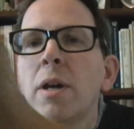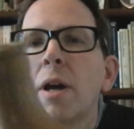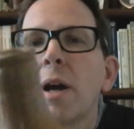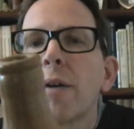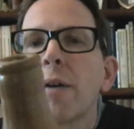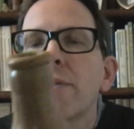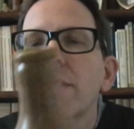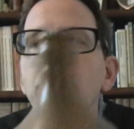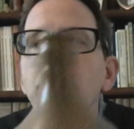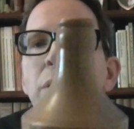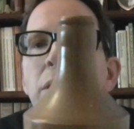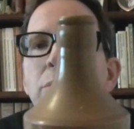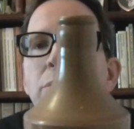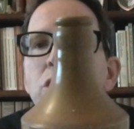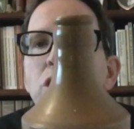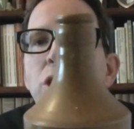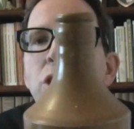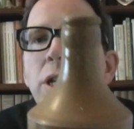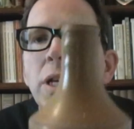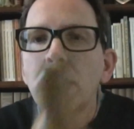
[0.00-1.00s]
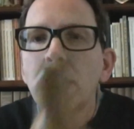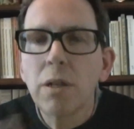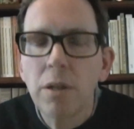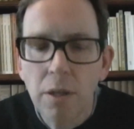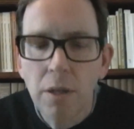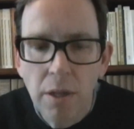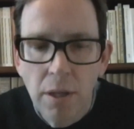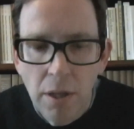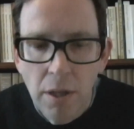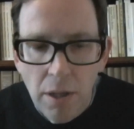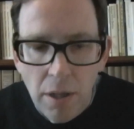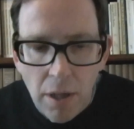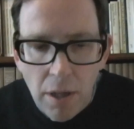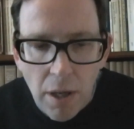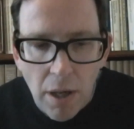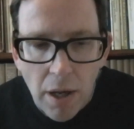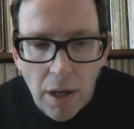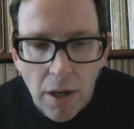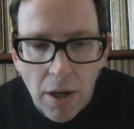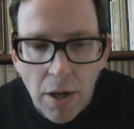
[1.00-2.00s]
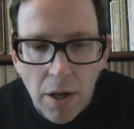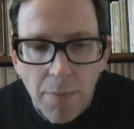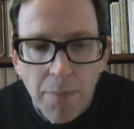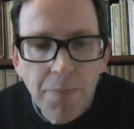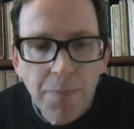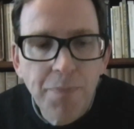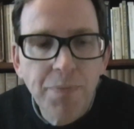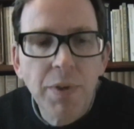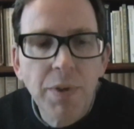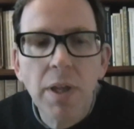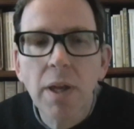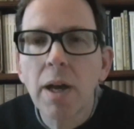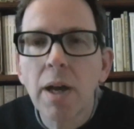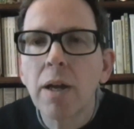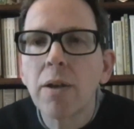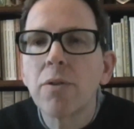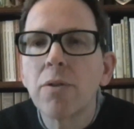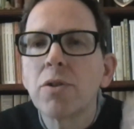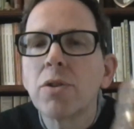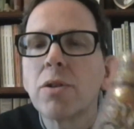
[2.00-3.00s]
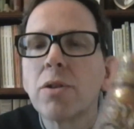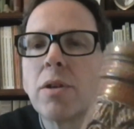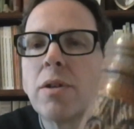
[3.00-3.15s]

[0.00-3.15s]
I think, by machine. And